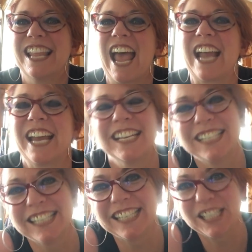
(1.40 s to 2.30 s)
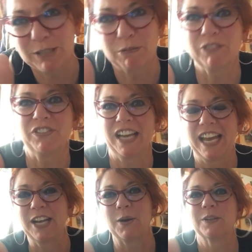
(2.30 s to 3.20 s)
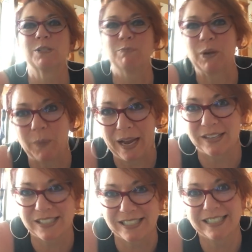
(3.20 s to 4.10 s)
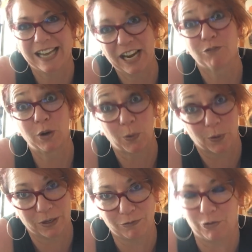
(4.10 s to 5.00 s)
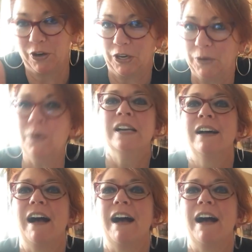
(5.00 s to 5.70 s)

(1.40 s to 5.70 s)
Hi guys, it's Lisa Murphy, and I know it's been a while since I have recorded for you.